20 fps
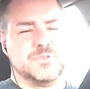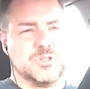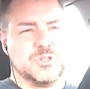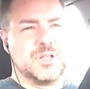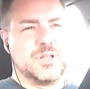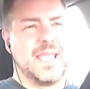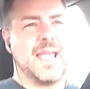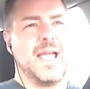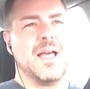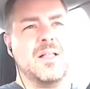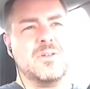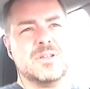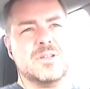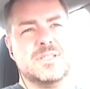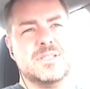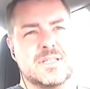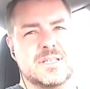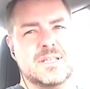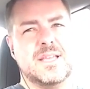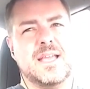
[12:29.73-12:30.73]
So the
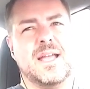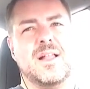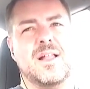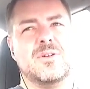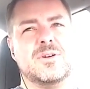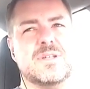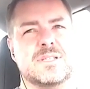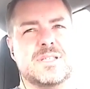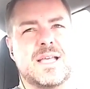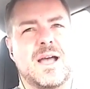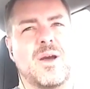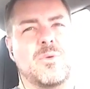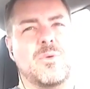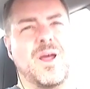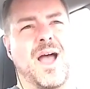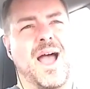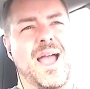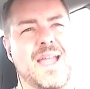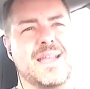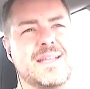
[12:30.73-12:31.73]
calories in, calories out
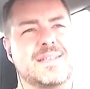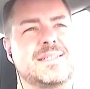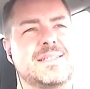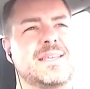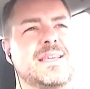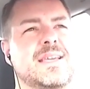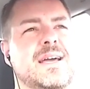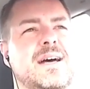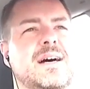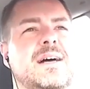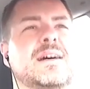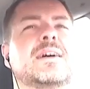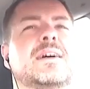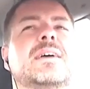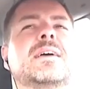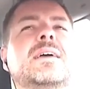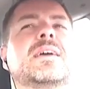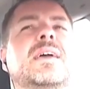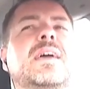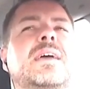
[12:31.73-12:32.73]
idea
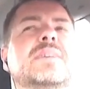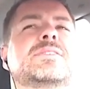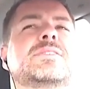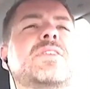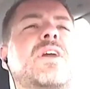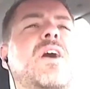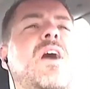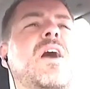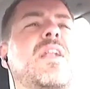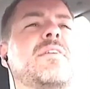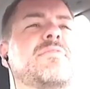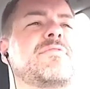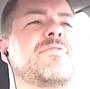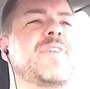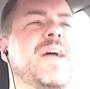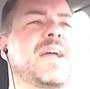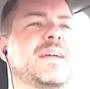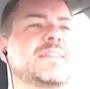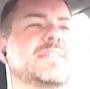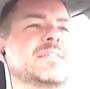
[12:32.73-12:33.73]
is not
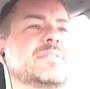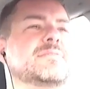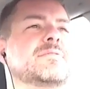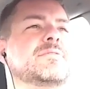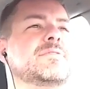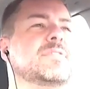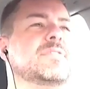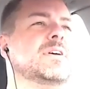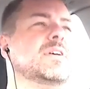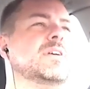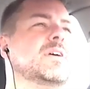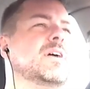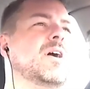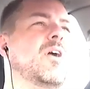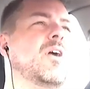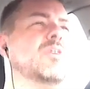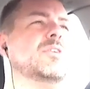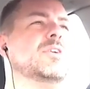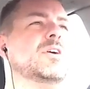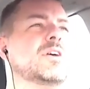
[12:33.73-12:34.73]
effective.
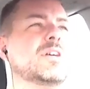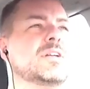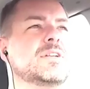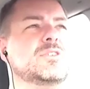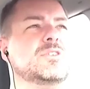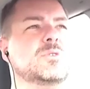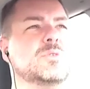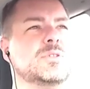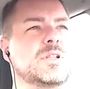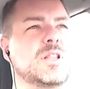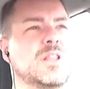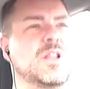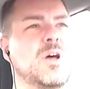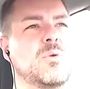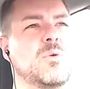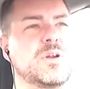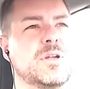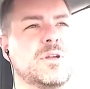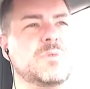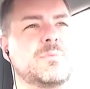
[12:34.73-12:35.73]
All you're going to do is
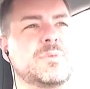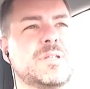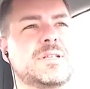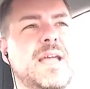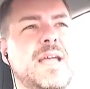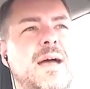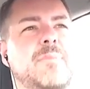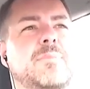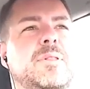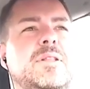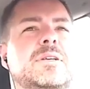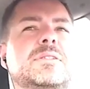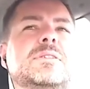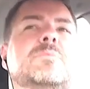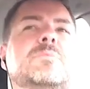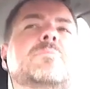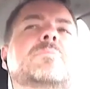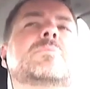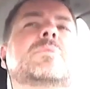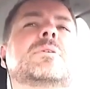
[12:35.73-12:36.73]
lower your
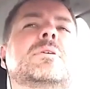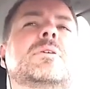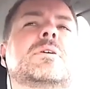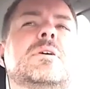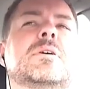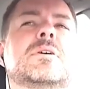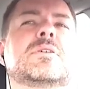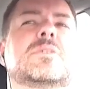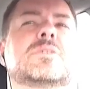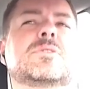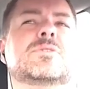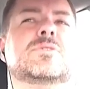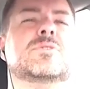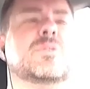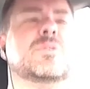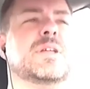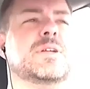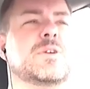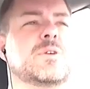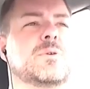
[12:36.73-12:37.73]
metabolism
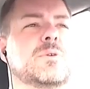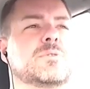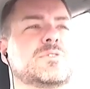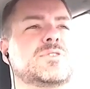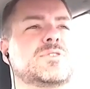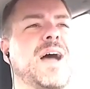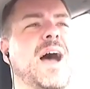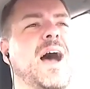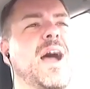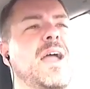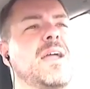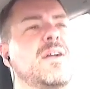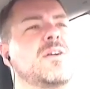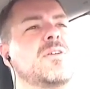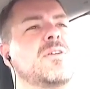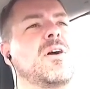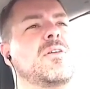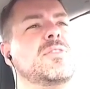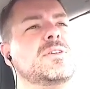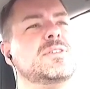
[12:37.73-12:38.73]
so that you're
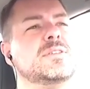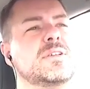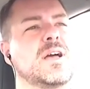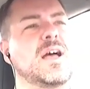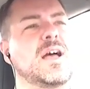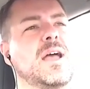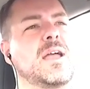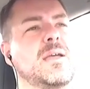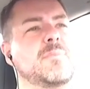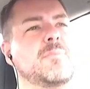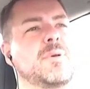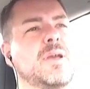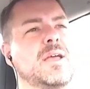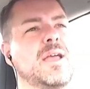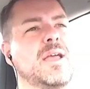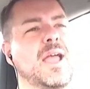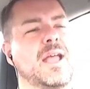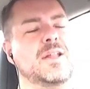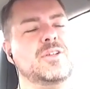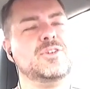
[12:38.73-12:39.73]
tired all the time
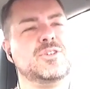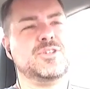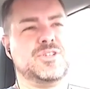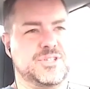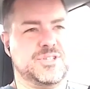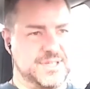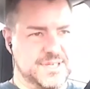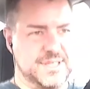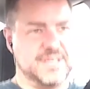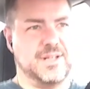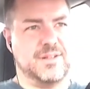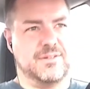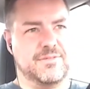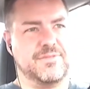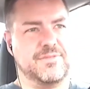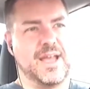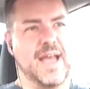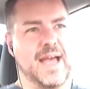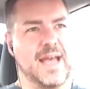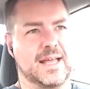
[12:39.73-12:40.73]
and you're still
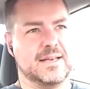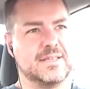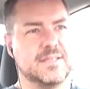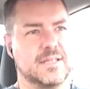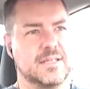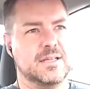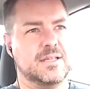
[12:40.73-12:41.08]
fat.